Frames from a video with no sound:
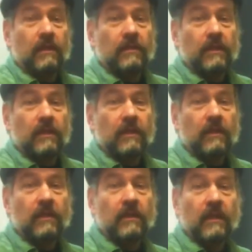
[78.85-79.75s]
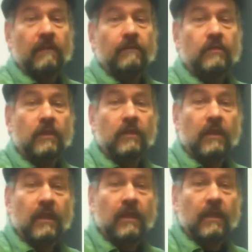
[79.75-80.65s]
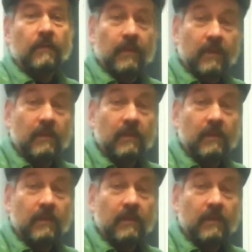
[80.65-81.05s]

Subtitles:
D, E, F, G, A, B,